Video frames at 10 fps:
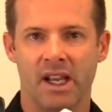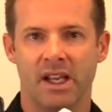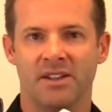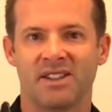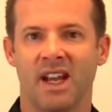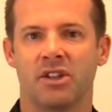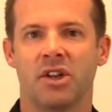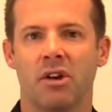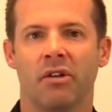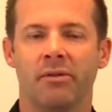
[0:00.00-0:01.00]
set to
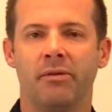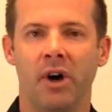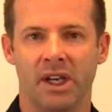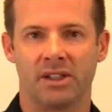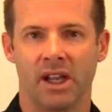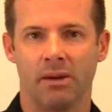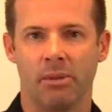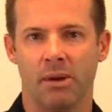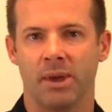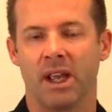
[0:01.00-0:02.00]
your foot
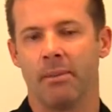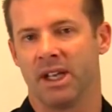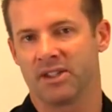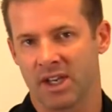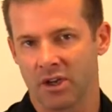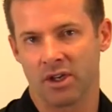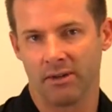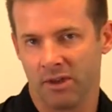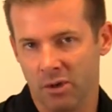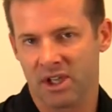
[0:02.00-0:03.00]
and become an extension
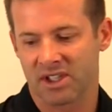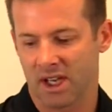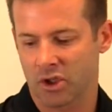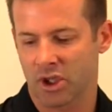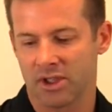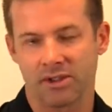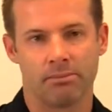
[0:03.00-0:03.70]
of you, essentially,